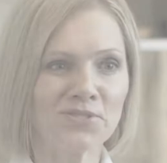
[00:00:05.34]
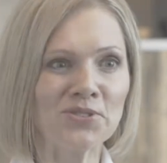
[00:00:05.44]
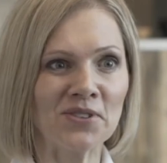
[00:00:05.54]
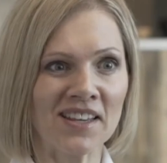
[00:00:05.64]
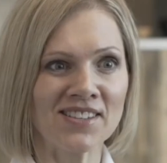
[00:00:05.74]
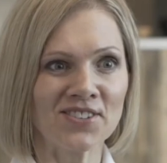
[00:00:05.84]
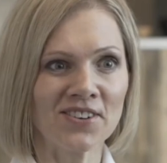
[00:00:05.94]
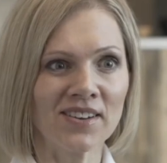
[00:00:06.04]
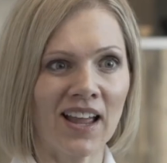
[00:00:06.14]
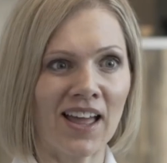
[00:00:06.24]
O two
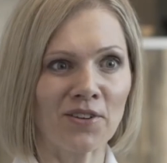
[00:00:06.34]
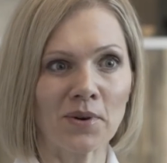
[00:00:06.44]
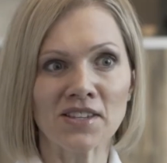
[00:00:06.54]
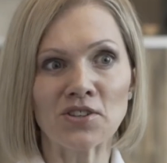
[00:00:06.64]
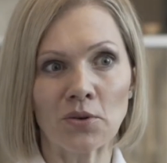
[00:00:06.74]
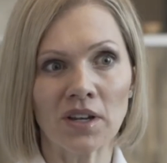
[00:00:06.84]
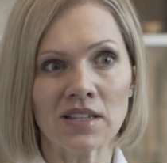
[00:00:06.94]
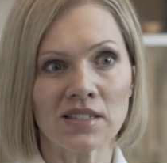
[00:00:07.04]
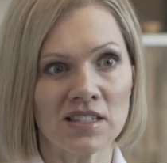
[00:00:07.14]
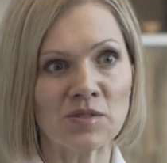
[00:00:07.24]
laser, otherwise known
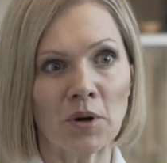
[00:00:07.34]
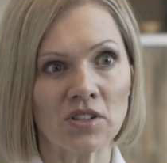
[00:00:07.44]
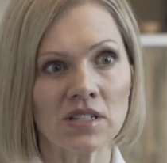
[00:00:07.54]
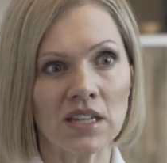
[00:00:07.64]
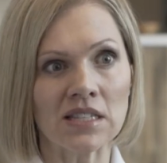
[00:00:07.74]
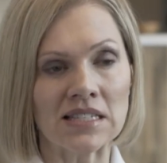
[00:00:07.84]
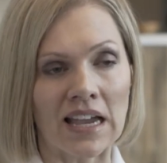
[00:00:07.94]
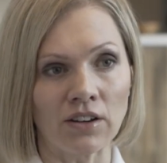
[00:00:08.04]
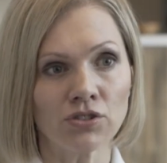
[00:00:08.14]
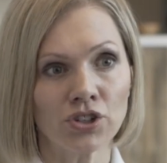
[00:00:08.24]
as the SmartSkin
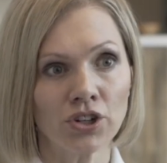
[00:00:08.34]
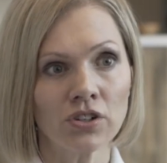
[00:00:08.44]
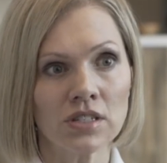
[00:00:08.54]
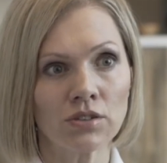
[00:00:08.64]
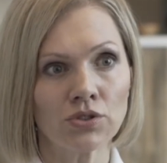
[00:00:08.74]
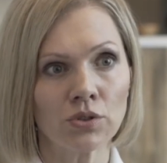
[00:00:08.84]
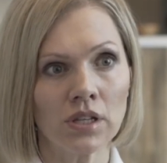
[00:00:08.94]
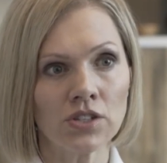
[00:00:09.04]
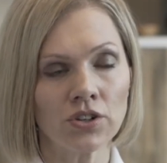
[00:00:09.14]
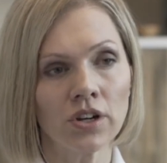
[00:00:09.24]
Cynosure C O two
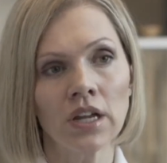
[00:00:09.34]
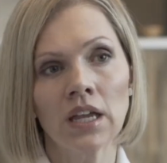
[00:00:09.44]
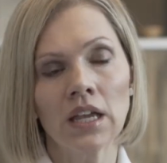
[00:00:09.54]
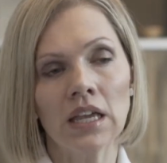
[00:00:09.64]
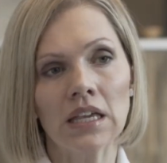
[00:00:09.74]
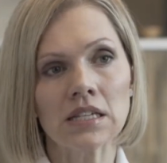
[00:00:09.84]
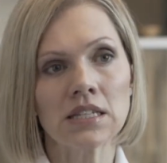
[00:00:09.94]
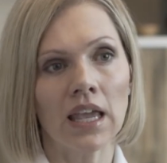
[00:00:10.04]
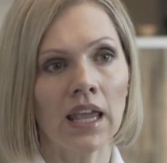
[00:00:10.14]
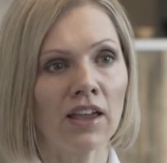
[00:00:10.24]
laser, is
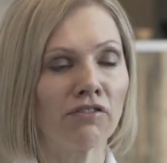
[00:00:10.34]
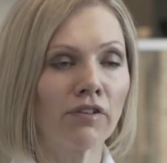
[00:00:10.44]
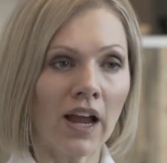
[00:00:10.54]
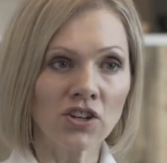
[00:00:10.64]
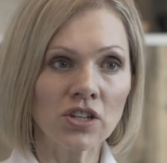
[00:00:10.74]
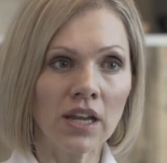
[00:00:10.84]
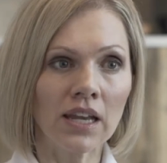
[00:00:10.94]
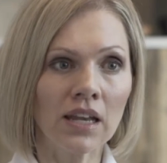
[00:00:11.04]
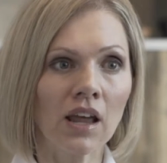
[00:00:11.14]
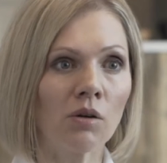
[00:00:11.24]
a
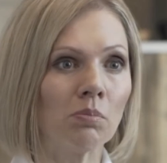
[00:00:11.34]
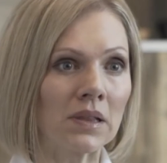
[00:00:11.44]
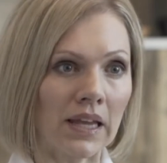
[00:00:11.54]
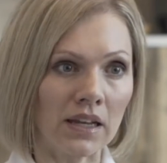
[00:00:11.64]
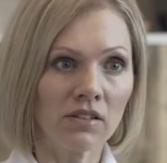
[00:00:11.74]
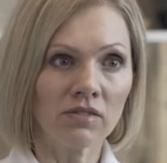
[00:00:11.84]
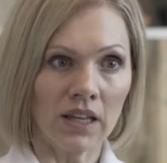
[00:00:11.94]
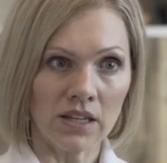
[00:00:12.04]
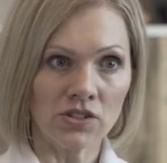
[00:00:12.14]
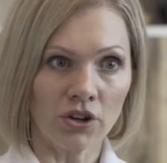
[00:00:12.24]
fractionated ablative
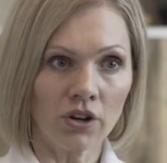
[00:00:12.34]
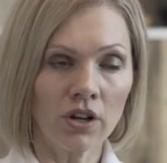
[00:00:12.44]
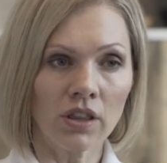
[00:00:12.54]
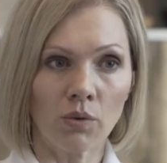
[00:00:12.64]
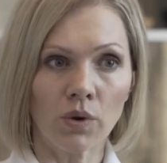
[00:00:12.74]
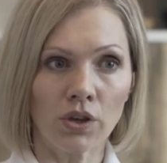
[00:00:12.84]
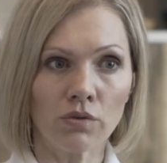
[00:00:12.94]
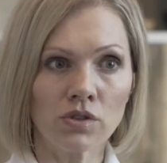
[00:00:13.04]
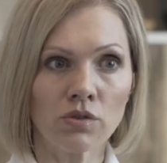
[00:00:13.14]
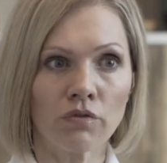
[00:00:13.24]
laser that we
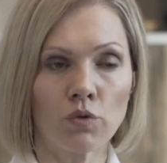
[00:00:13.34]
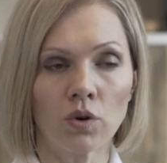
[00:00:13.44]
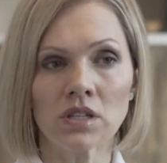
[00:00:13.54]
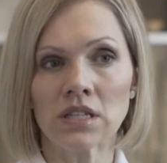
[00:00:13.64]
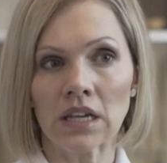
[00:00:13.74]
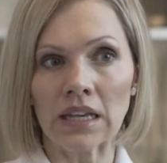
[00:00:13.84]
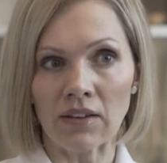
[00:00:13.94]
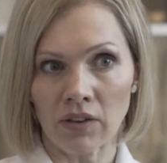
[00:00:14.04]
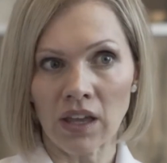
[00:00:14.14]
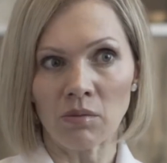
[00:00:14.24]
use for
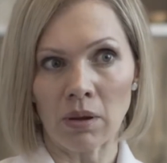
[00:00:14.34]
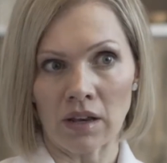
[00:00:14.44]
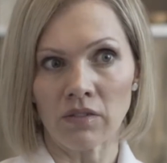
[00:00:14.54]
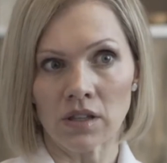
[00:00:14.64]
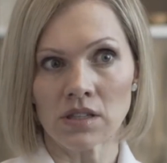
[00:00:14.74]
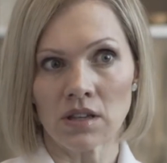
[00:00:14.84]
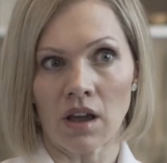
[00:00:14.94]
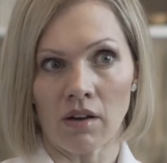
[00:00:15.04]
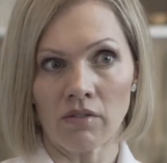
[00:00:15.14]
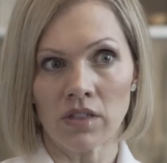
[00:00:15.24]
significant benefits
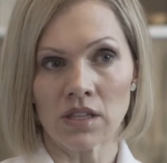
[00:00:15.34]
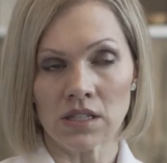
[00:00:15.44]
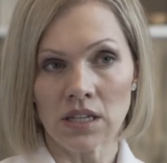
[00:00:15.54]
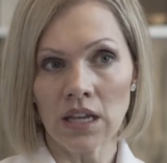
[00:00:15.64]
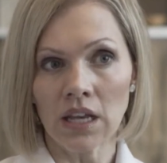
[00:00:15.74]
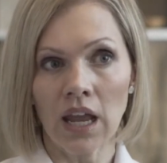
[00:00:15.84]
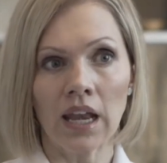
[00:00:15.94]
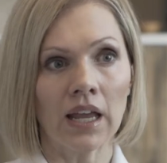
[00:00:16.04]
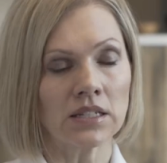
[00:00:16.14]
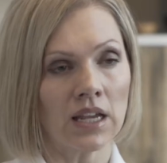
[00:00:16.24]
of the skin and
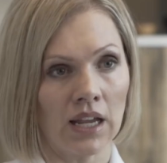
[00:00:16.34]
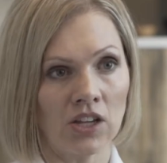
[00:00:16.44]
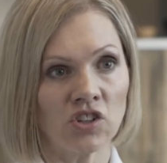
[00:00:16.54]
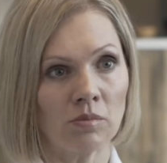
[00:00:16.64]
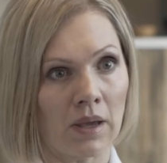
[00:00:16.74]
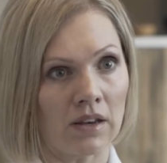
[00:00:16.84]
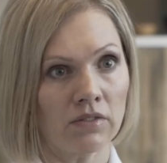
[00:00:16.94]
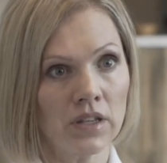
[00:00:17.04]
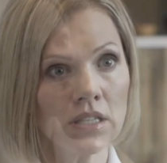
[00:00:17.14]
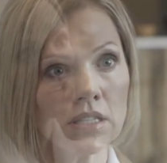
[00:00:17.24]
anti-aging
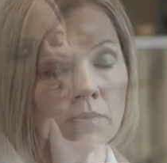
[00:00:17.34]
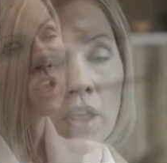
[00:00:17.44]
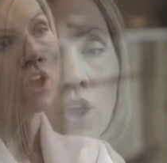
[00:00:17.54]
benefits.